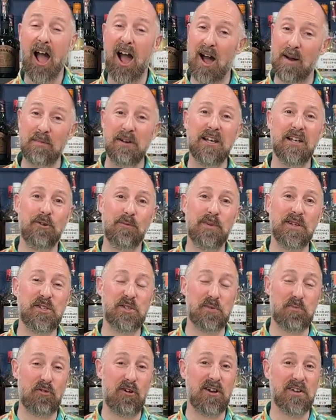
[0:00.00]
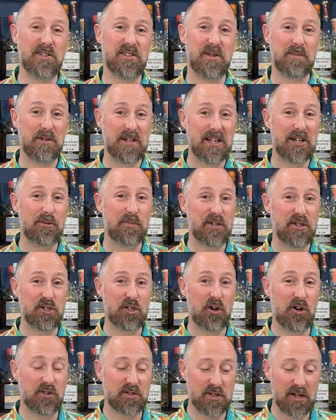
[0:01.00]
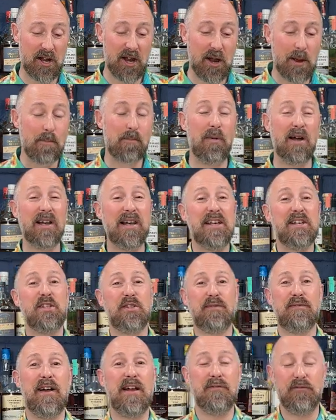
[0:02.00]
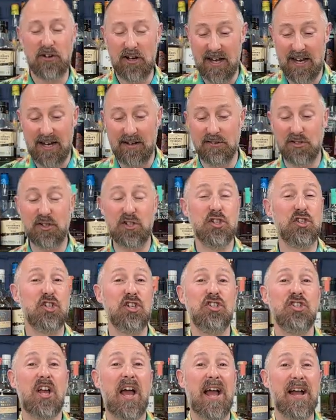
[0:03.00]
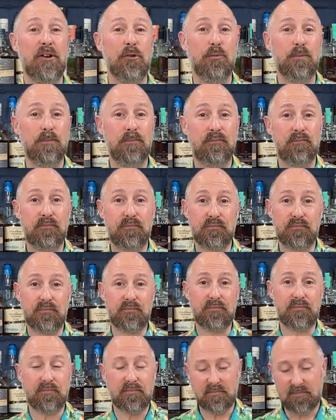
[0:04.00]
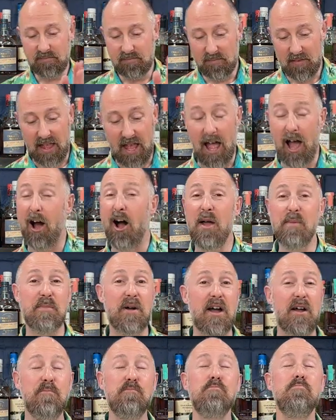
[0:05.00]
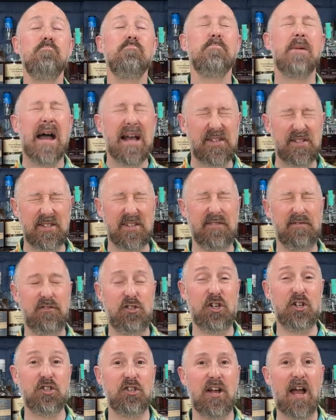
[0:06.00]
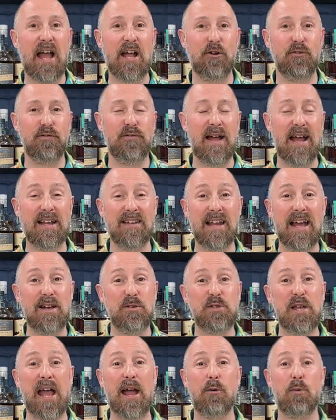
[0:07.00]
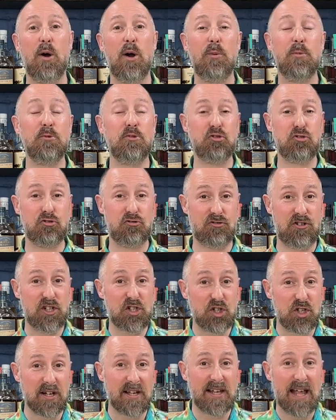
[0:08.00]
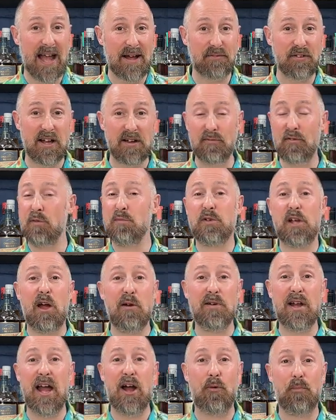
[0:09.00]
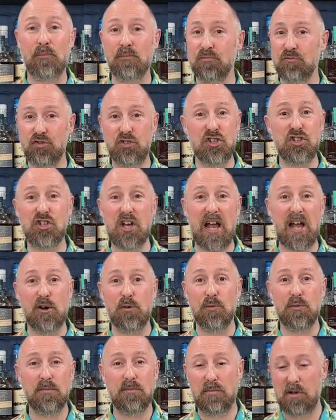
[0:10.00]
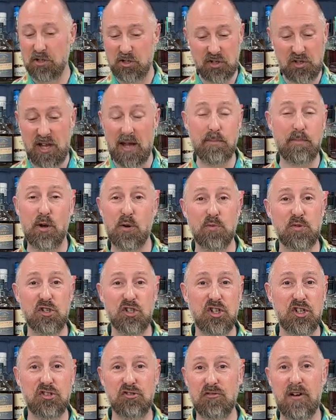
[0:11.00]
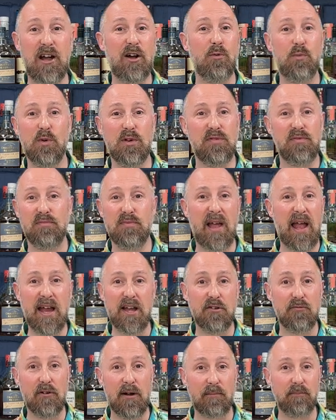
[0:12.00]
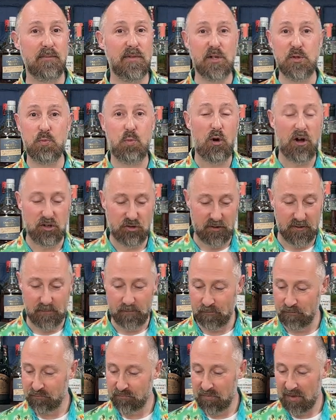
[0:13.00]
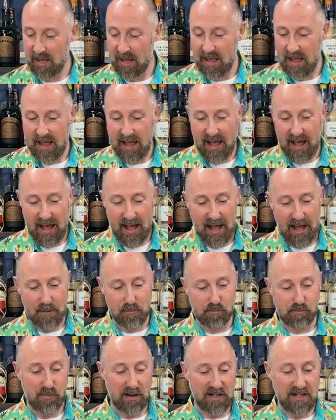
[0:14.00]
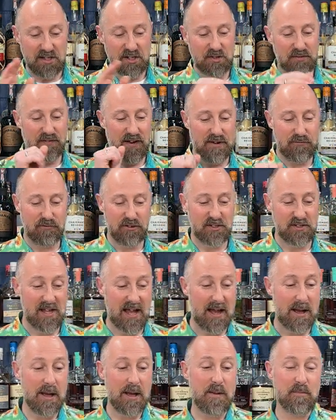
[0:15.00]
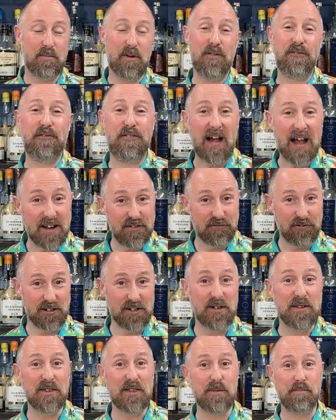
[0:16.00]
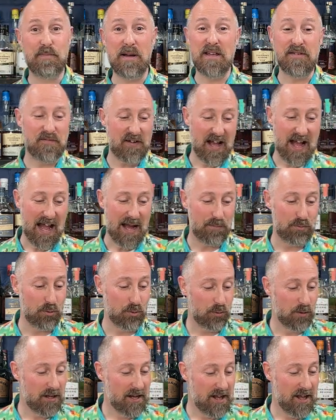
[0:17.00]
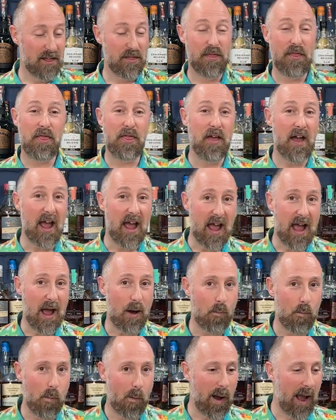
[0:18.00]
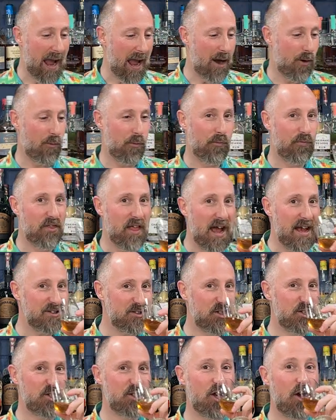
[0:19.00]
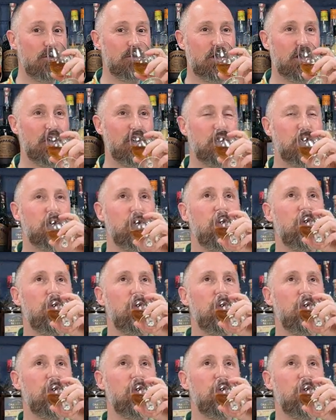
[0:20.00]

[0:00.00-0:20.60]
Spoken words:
I'm a little bit surprised. I'm a little bit shocked. My least favourite here is the ginger ale. I'm a massive ginger ale fan. That is how I would traditionally have it. If I'm going out, ginger ale. I just get bottles of ginger ale with any rum. It's what I drink. My least favourite is that. My favourite, the Beaver apple. That, wow, that's so good.